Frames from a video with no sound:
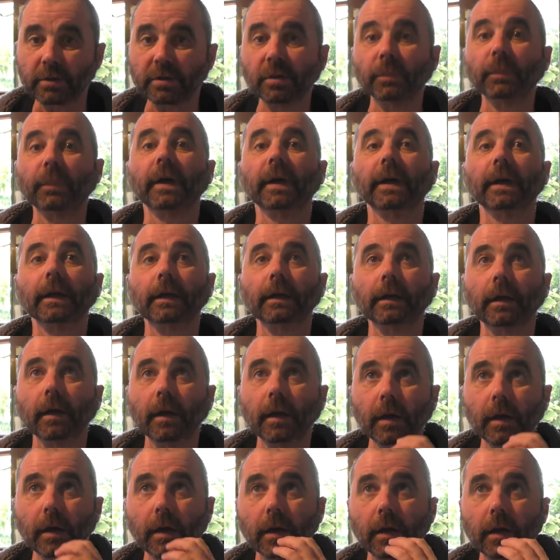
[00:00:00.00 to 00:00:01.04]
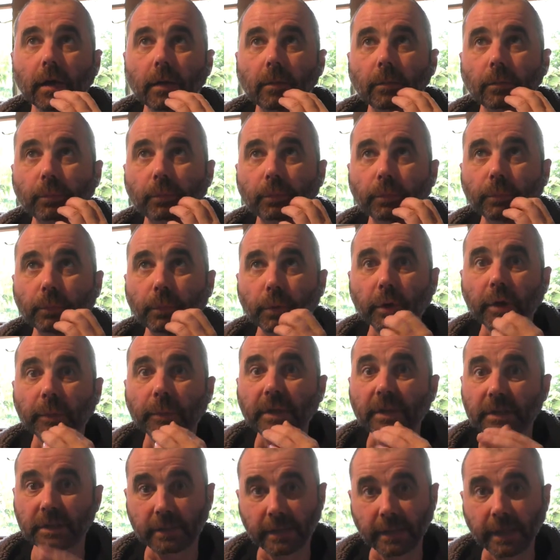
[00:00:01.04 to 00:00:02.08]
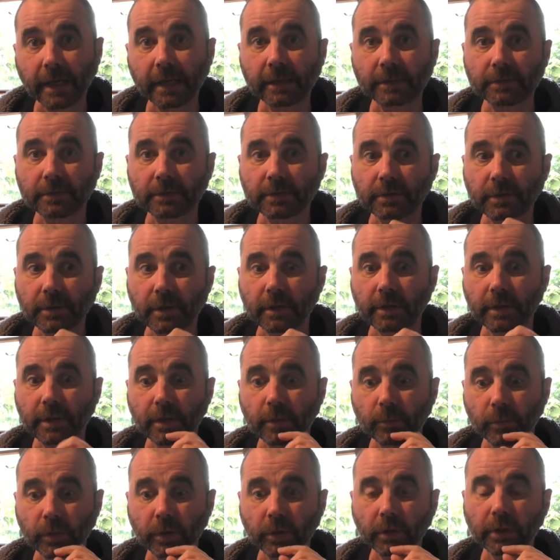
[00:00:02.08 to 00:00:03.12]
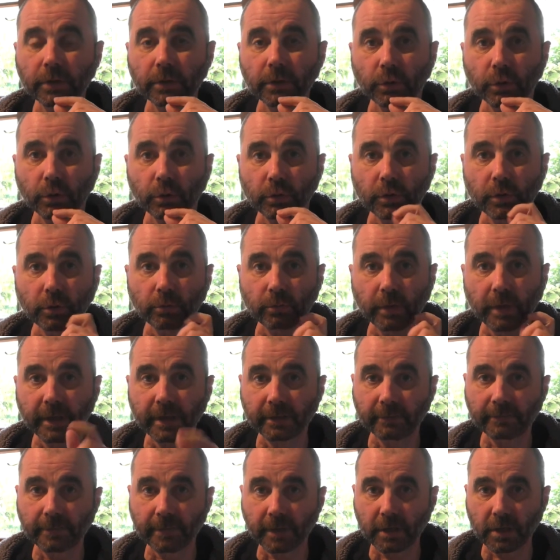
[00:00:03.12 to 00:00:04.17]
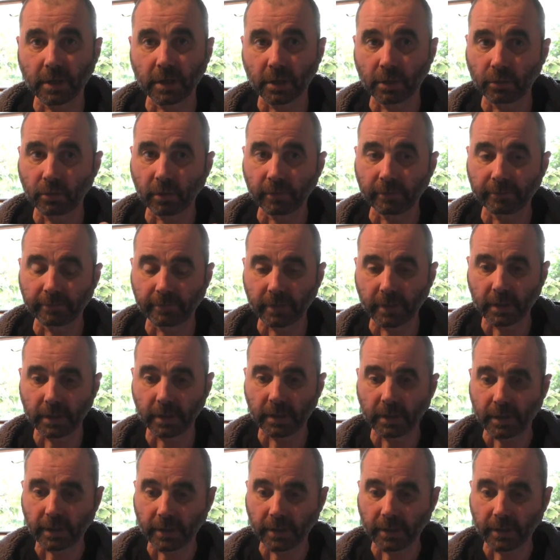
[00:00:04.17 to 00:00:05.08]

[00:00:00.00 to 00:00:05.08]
to being pretty much done, so that when I do the running video of the